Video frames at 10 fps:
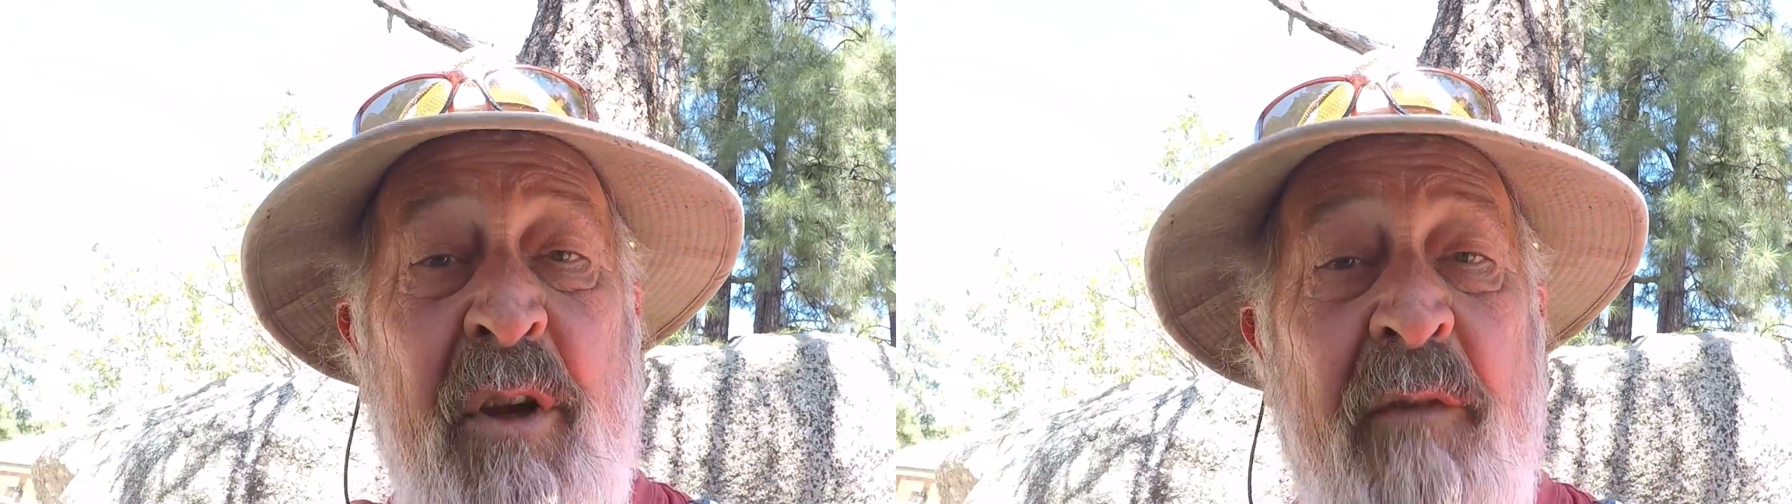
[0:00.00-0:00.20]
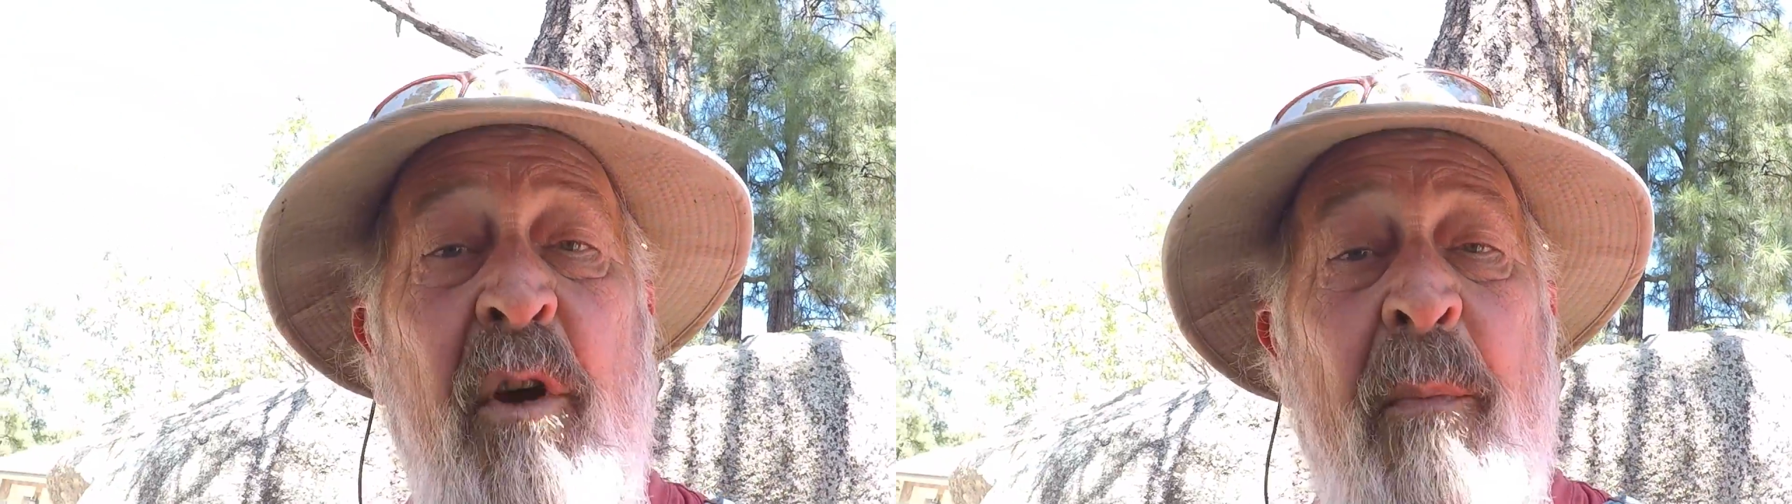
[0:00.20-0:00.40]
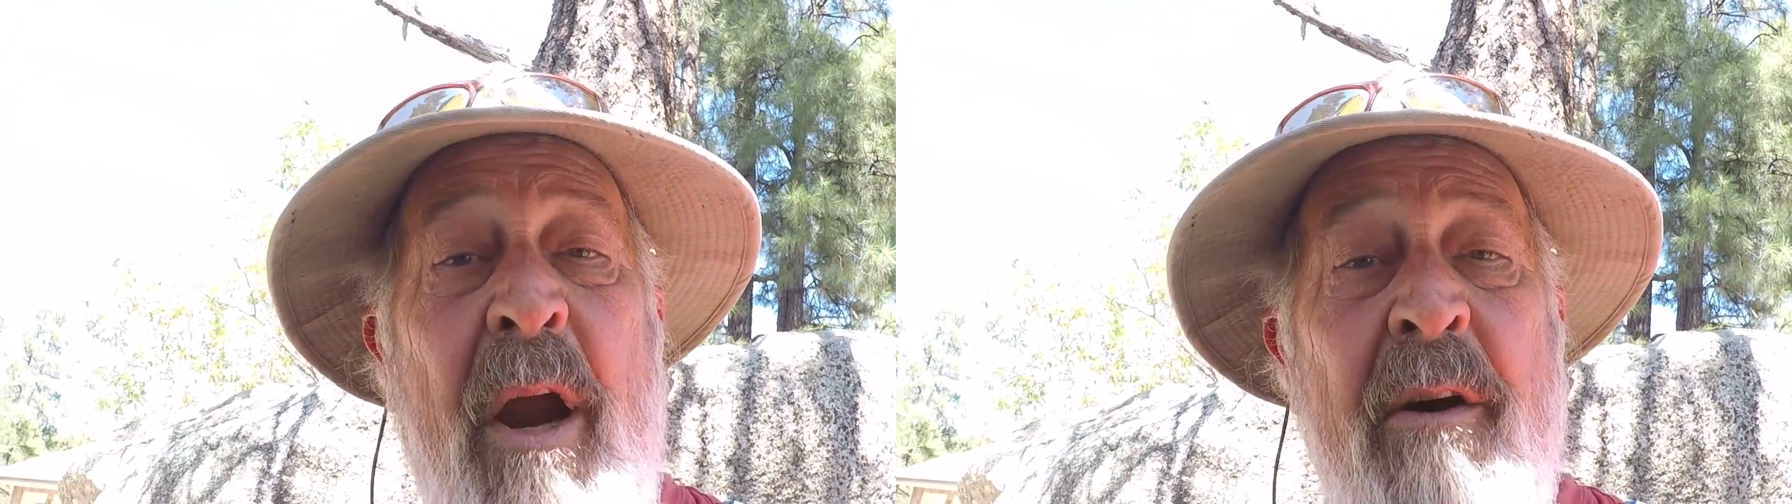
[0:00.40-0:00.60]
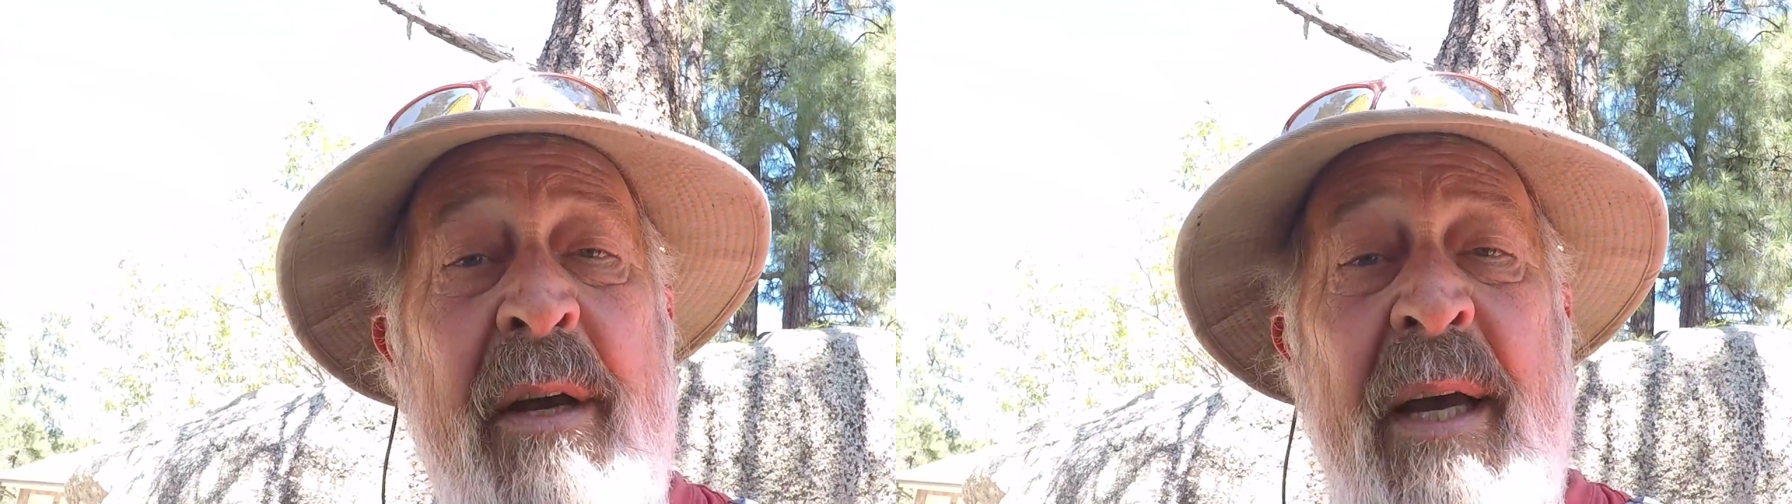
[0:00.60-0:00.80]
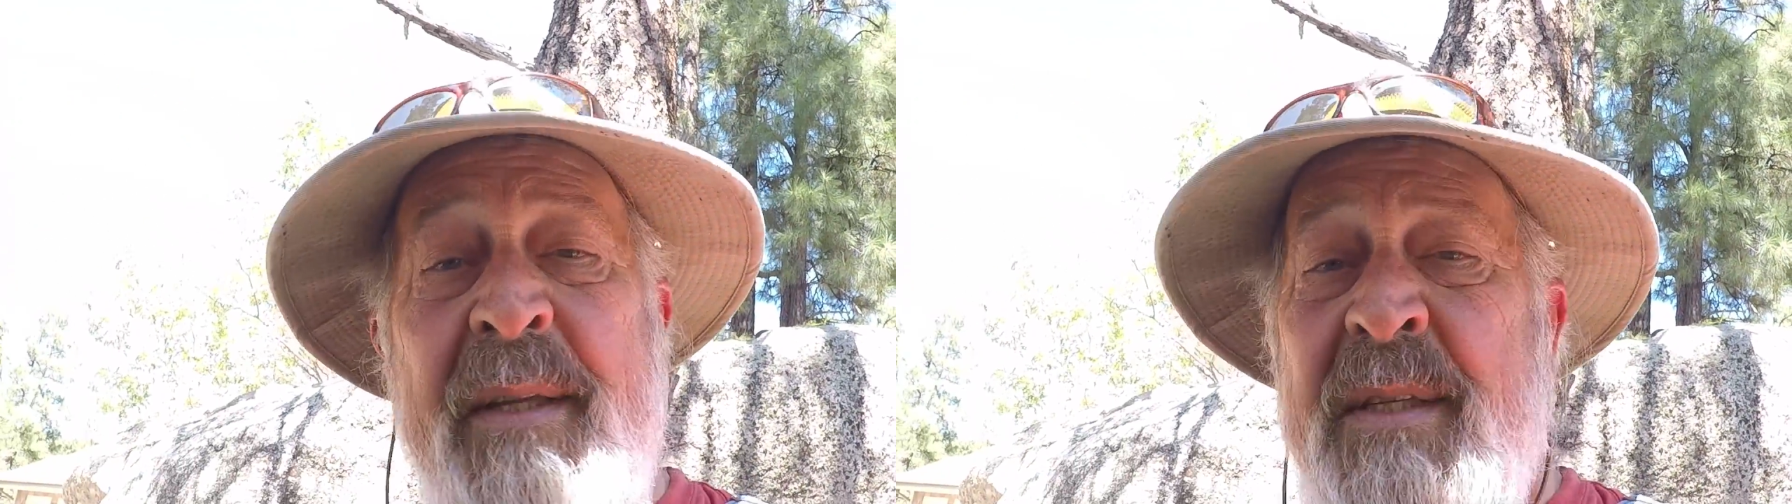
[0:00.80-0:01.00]
you're giving them
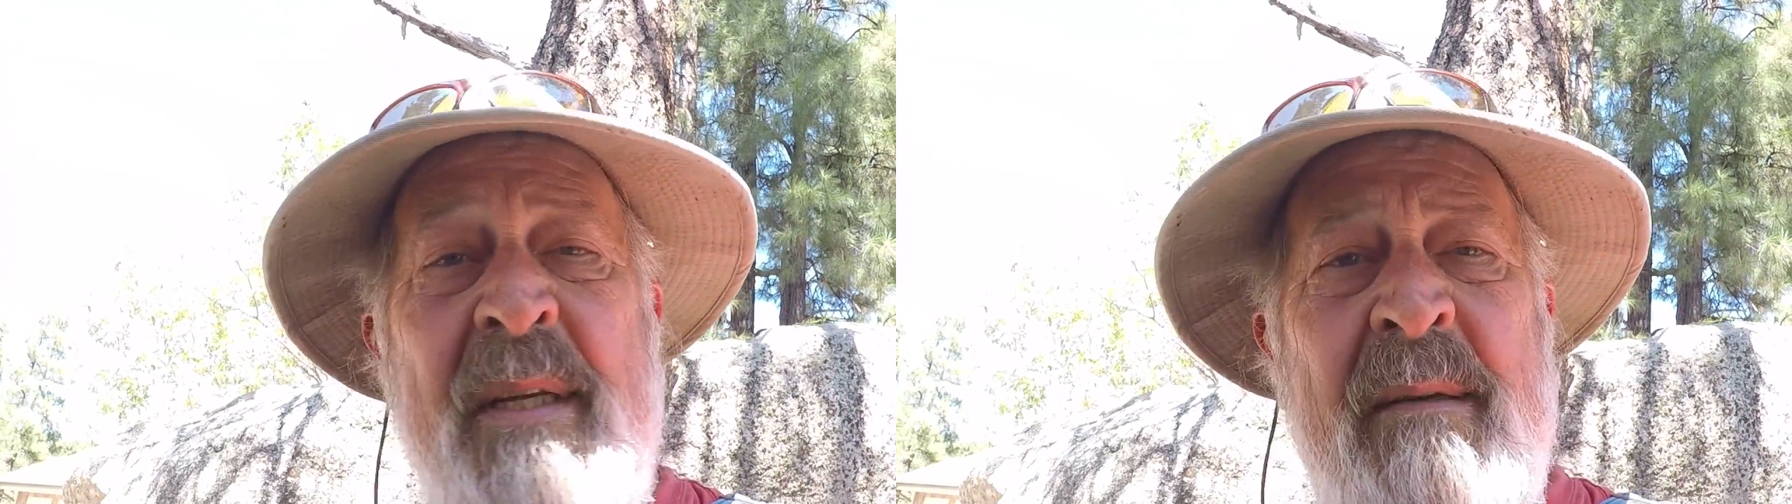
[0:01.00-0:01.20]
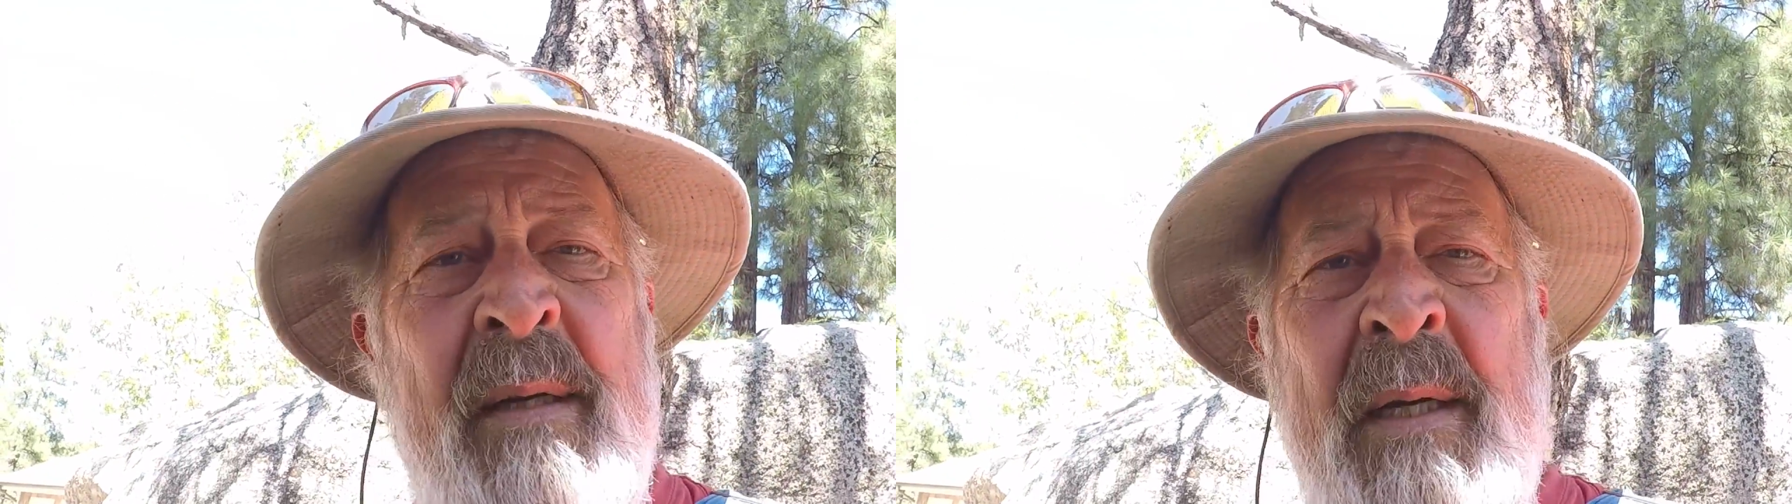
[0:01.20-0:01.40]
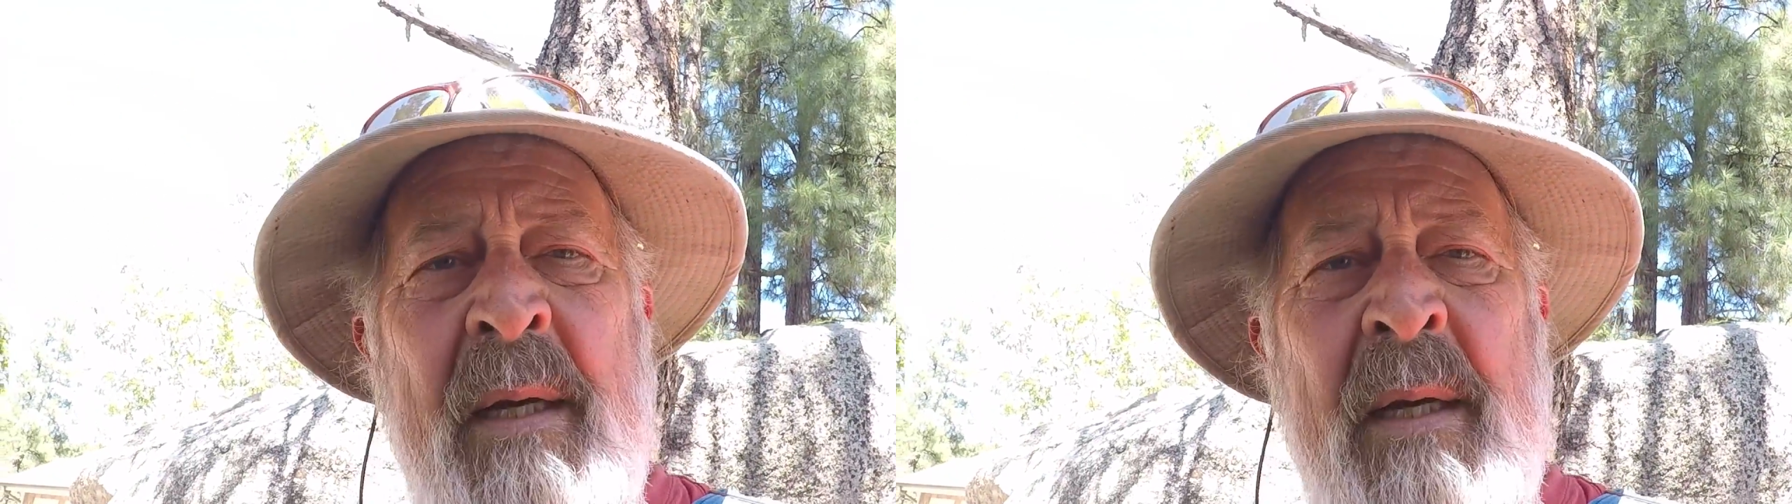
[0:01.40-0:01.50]
haircuts, and